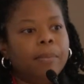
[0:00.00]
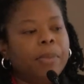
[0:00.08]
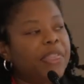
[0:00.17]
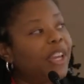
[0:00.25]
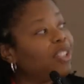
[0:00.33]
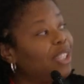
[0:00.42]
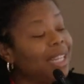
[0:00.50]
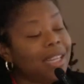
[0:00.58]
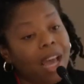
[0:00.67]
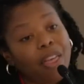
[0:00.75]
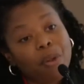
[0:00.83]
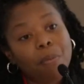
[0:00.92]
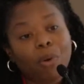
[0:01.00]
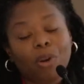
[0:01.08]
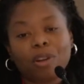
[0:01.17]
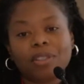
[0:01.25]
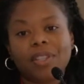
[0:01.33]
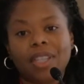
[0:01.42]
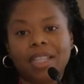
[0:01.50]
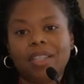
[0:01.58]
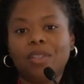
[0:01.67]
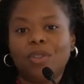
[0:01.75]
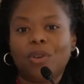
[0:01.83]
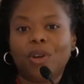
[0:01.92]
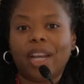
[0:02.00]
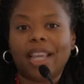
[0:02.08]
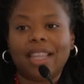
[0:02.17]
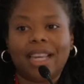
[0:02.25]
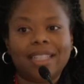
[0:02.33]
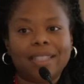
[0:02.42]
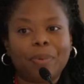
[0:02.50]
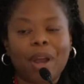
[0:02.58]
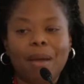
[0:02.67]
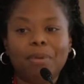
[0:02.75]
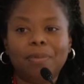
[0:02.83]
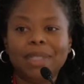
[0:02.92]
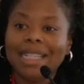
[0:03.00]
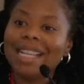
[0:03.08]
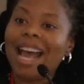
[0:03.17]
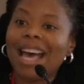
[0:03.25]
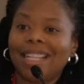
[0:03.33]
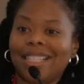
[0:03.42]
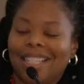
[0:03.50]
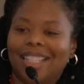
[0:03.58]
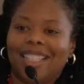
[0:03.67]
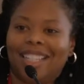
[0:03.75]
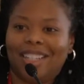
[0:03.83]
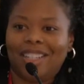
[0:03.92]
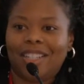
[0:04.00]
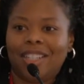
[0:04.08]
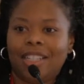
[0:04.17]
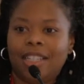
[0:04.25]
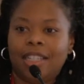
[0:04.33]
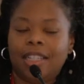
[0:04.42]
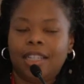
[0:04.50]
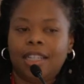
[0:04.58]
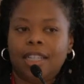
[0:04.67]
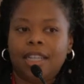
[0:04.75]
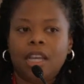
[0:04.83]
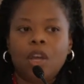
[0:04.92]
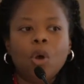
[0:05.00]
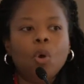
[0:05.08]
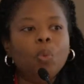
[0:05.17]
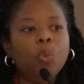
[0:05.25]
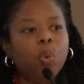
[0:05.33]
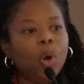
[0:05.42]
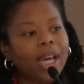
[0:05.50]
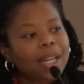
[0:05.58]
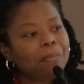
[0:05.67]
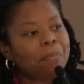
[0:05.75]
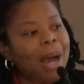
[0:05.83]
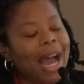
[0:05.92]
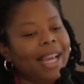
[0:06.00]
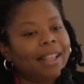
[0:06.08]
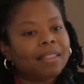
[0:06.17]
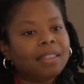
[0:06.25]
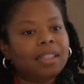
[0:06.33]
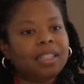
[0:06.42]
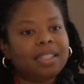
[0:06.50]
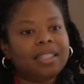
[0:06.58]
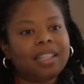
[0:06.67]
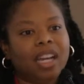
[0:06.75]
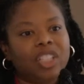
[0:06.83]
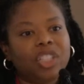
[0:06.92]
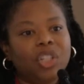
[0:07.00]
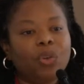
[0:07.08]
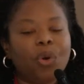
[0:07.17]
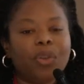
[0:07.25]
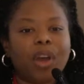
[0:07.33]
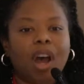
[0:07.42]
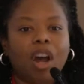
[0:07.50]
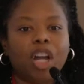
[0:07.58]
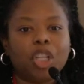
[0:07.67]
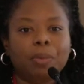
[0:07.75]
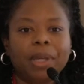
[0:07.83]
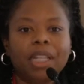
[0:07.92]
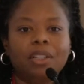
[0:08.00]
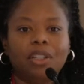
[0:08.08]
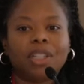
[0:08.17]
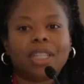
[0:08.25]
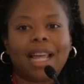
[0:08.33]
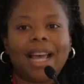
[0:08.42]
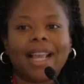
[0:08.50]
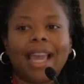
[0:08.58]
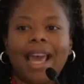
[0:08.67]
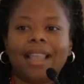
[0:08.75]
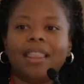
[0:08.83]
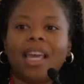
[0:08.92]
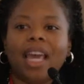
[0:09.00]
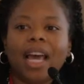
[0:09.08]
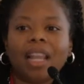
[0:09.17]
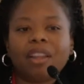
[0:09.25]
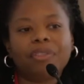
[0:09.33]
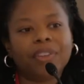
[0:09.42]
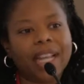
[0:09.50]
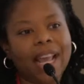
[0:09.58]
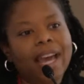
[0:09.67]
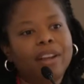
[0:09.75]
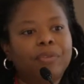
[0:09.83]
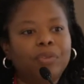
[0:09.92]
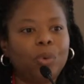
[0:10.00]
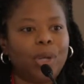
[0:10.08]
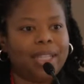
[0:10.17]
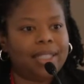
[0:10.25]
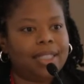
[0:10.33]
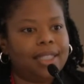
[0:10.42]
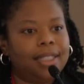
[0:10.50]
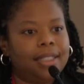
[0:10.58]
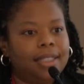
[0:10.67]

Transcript: But there's another moral to this story that is probably not as clear. What might the discussion or the argument look like had the elephant had a voice?